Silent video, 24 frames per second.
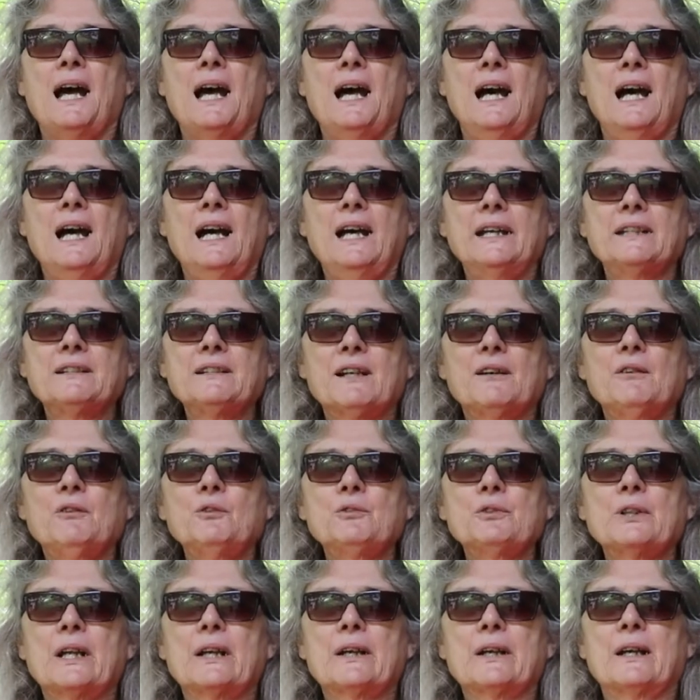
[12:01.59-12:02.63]
I
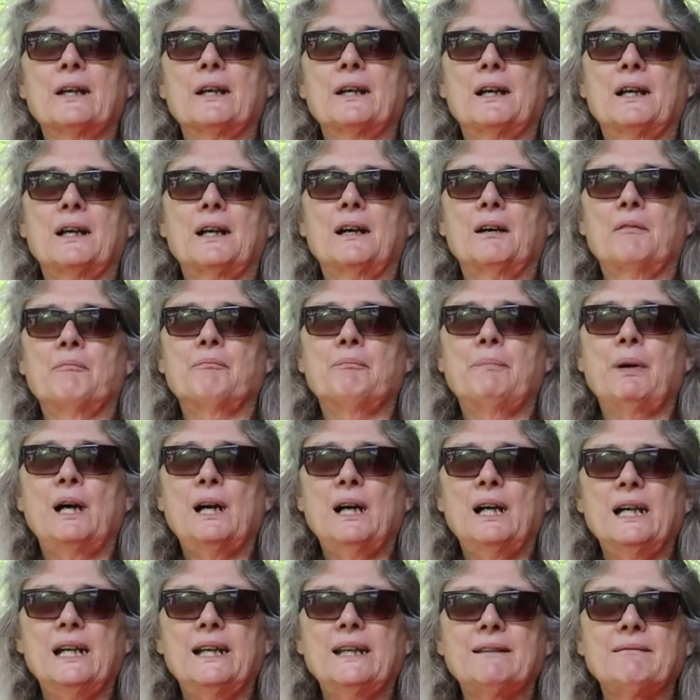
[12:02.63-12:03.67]
don't
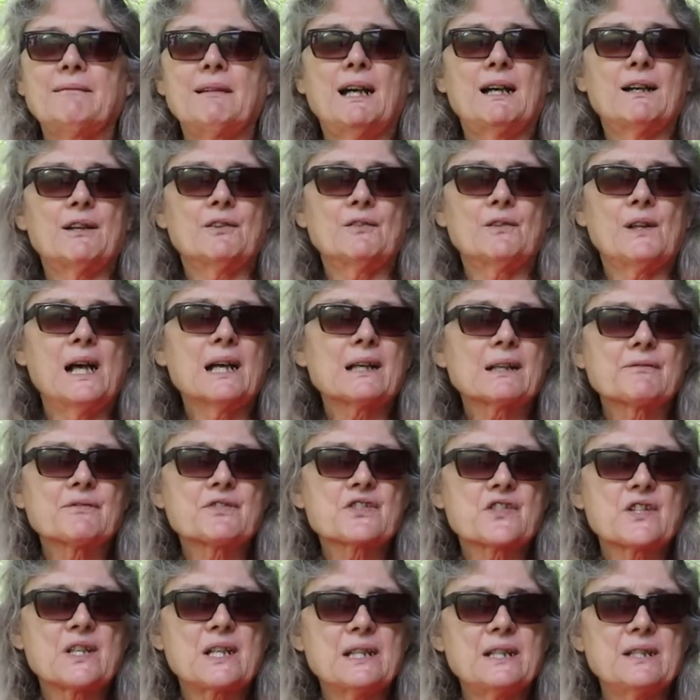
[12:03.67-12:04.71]
buy a lot of
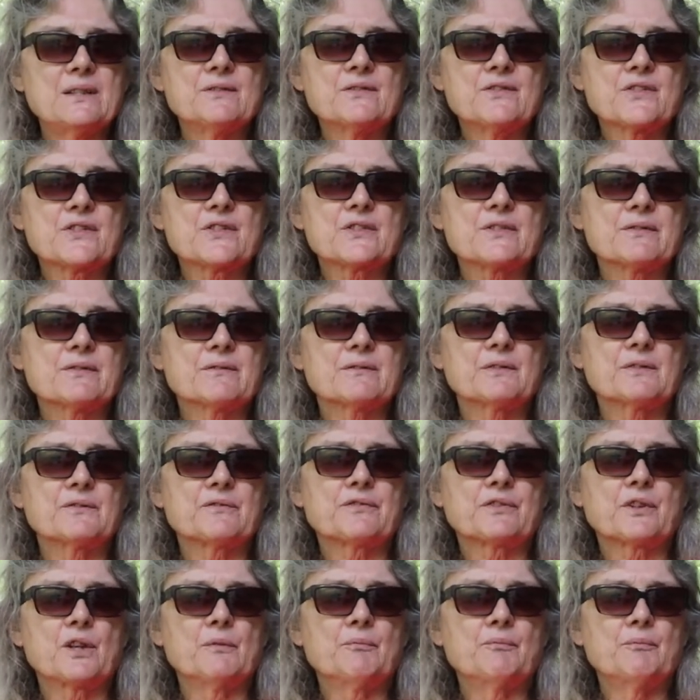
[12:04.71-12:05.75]
seeds
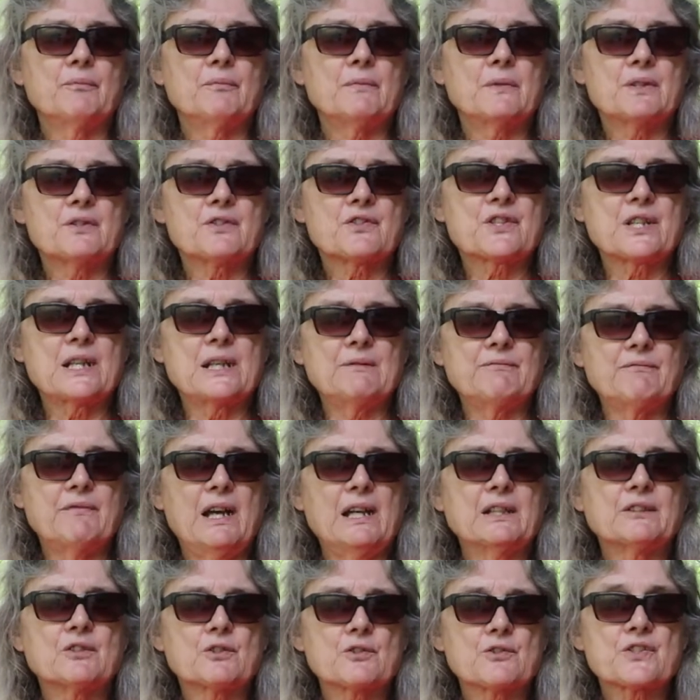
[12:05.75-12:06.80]
from seed
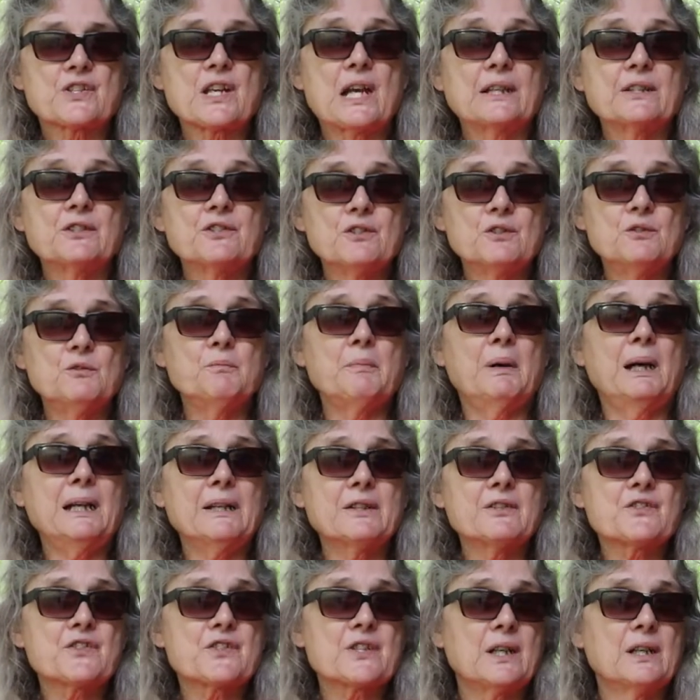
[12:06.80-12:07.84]
vendors. I do
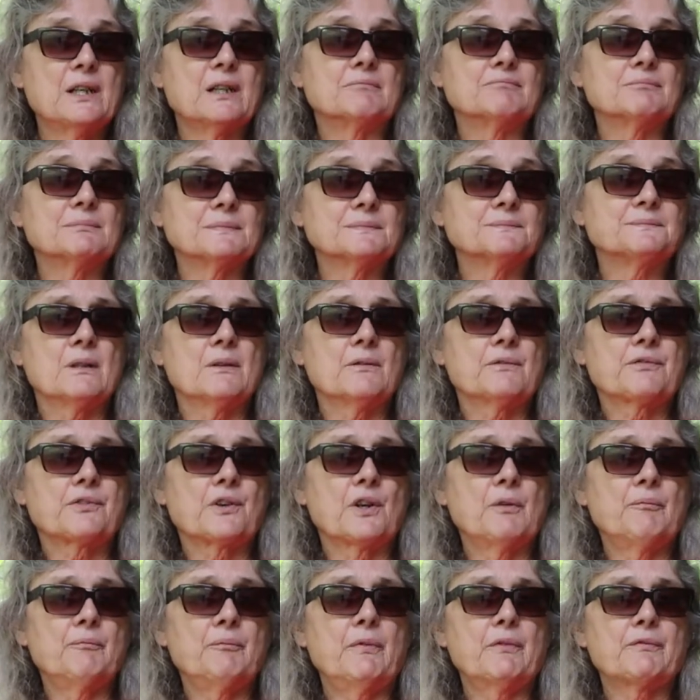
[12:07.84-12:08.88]
buy some
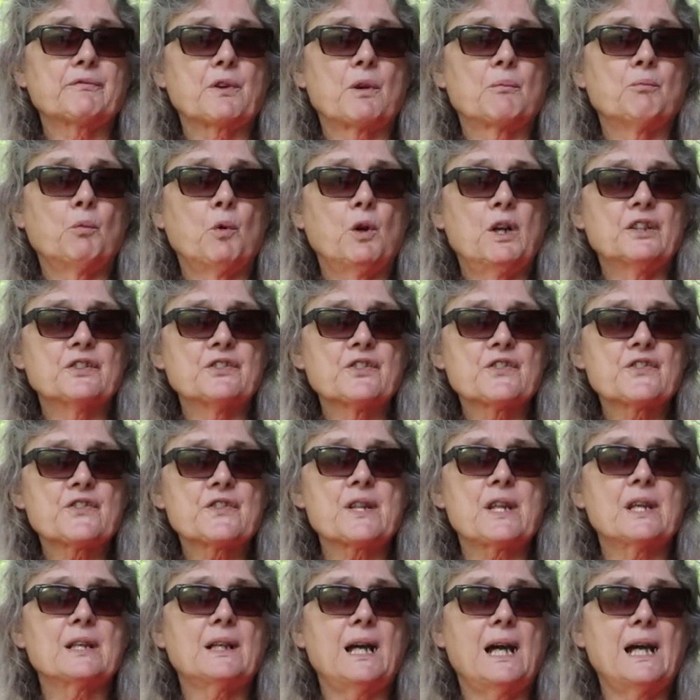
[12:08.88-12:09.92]
from ones
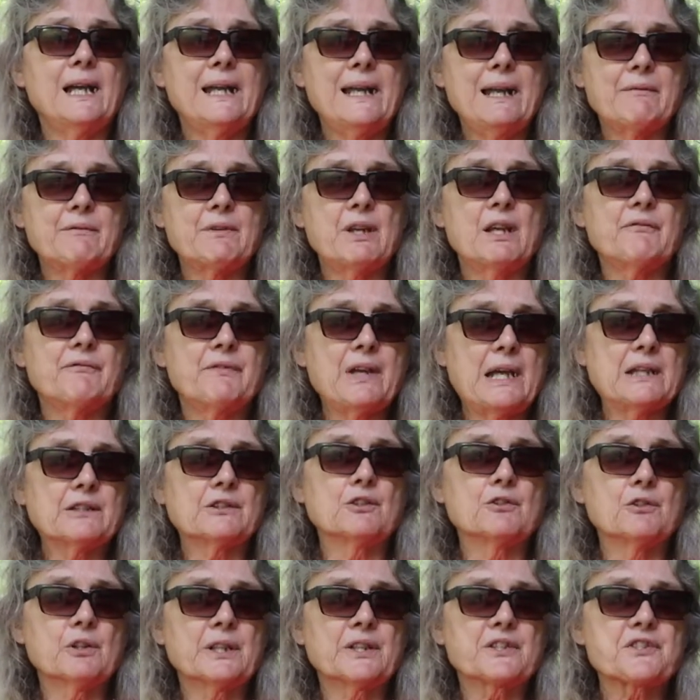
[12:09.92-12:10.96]
that I have
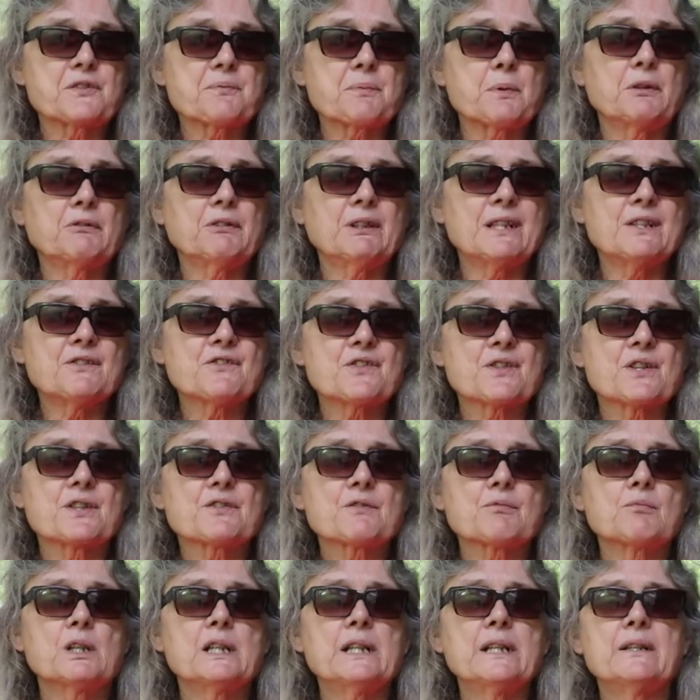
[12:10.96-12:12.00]
had good
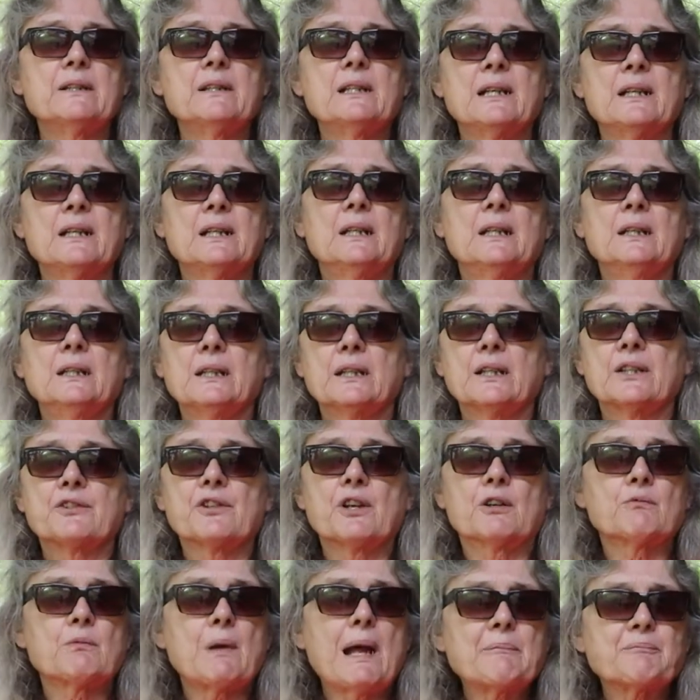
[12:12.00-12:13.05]
experiences with, and
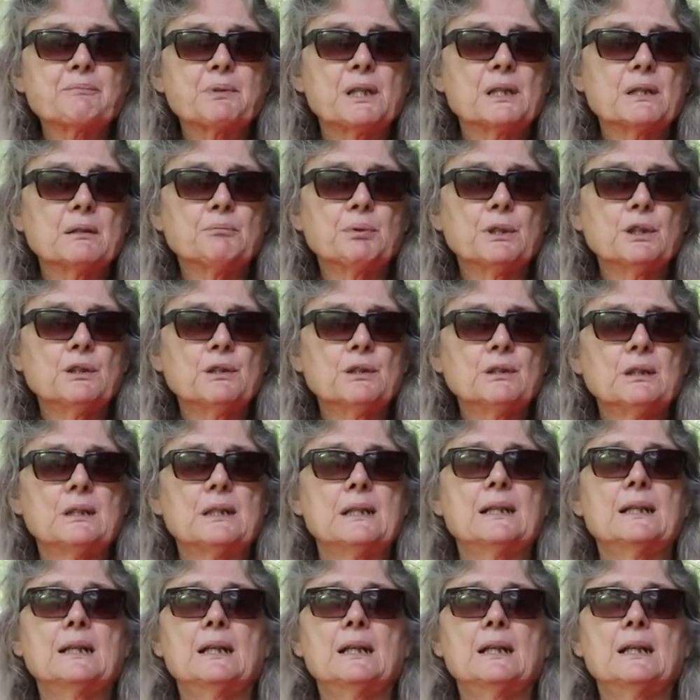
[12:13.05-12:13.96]
they're reputable.